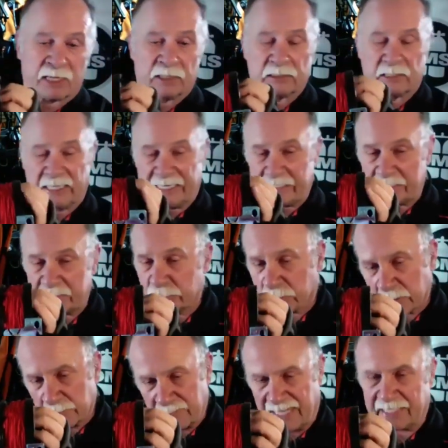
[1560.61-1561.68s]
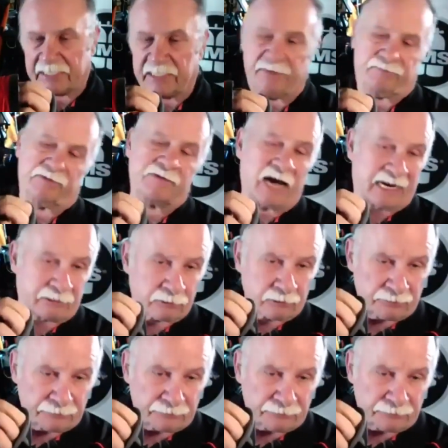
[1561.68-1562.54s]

Ladies, you can make it even tighter to